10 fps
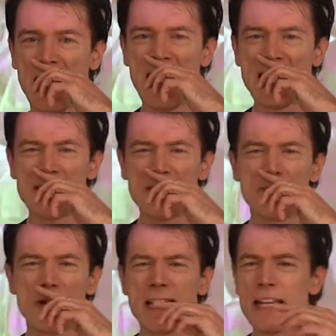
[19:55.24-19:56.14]
Has it
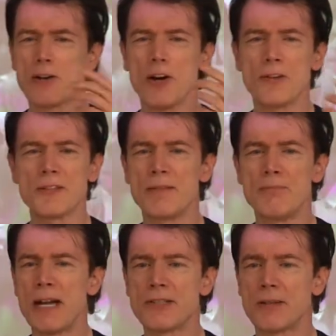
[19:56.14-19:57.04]
really got some
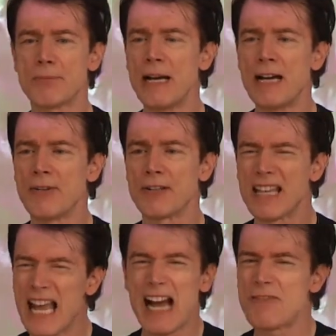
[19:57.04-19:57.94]
magic powers?
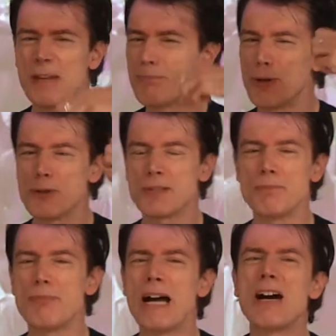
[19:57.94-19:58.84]
Have they put some
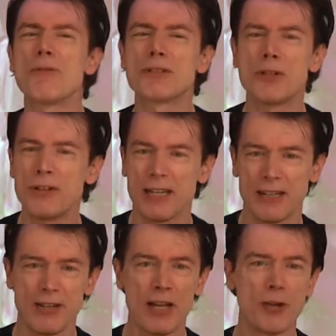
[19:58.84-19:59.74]
powers on it
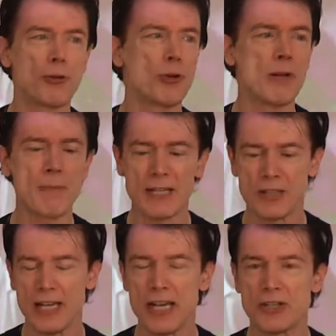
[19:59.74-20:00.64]
through
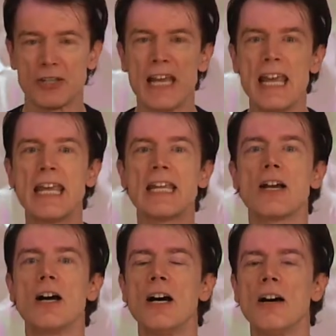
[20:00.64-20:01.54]
imagination? He
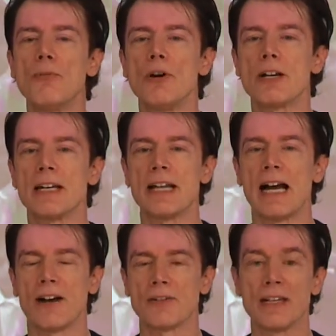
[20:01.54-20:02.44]
can't work it
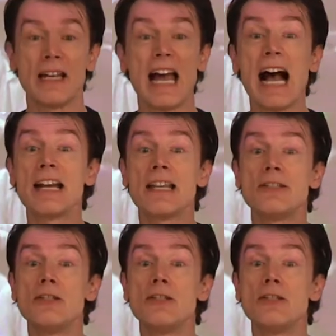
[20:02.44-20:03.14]
out. And he's